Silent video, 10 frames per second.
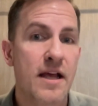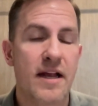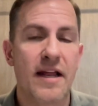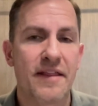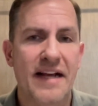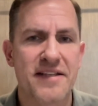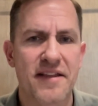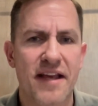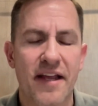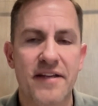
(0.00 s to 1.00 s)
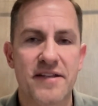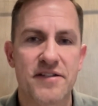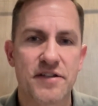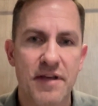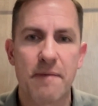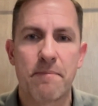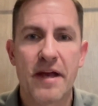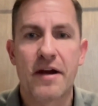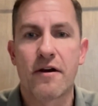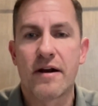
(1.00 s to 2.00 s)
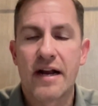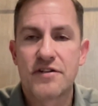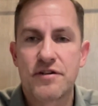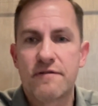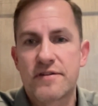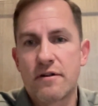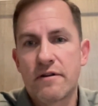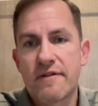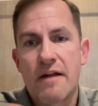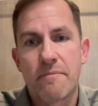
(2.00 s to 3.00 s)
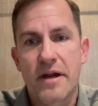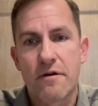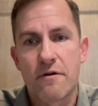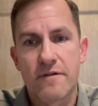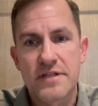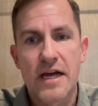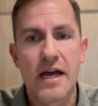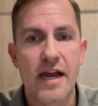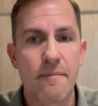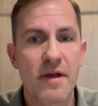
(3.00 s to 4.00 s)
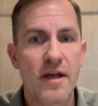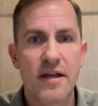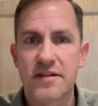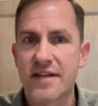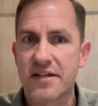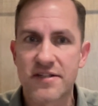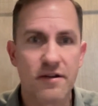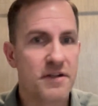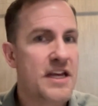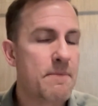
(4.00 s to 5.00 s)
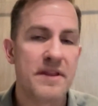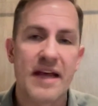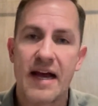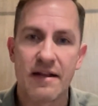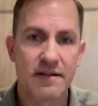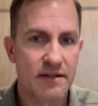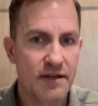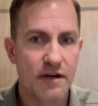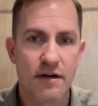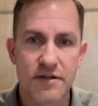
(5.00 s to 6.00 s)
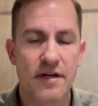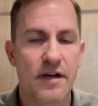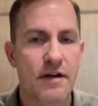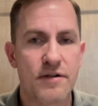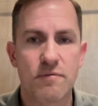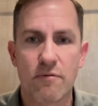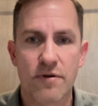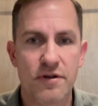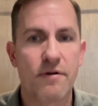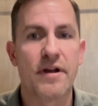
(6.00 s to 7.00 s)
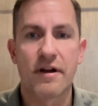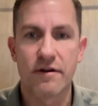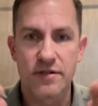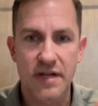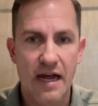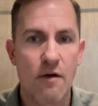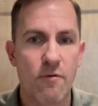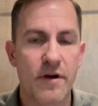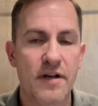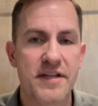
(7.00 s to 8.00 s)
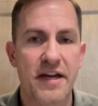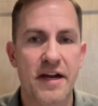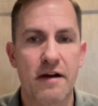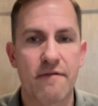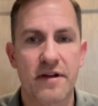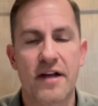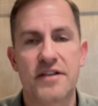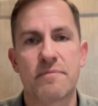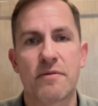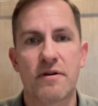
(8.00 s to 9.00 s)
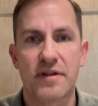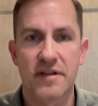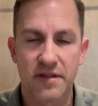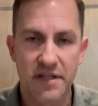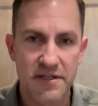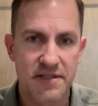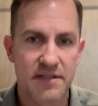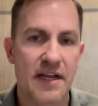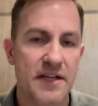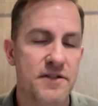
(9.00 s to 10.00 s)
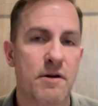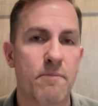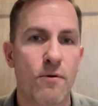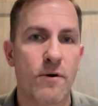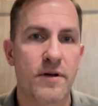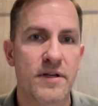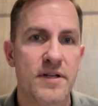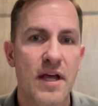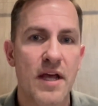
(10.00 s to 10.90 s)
And I think that's the thing is you get bigger, and as you've slowly gotten bigger over time, it's like still keeping that. Here's what we're doing. Here's how we're going to take care of the customer. These things are important.